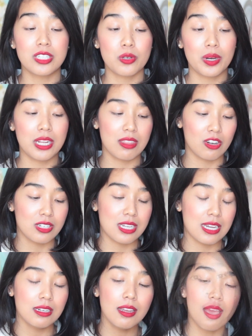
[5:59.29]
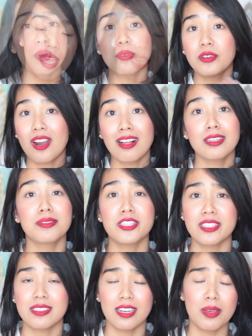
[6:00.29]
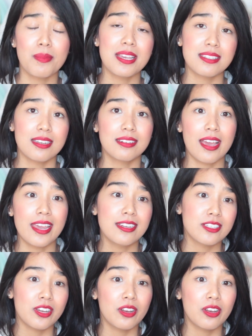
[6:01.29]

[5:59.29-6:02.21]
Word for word: twenty thirteen. Overall, it was just an amazing night